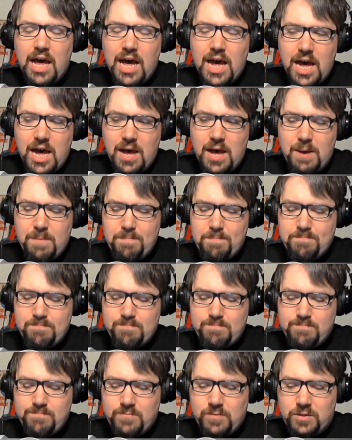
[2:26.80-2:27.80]

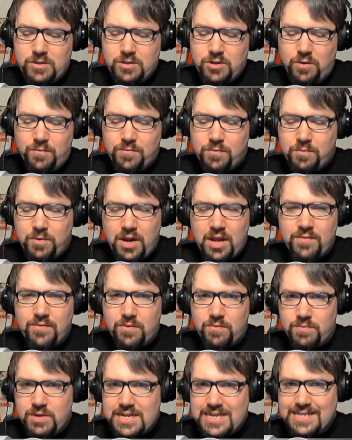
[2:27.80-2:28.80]
Um, so for
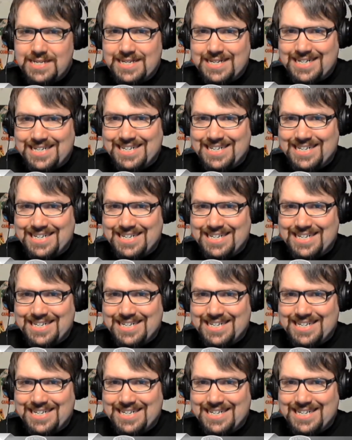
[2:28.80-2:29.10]
whatever reason,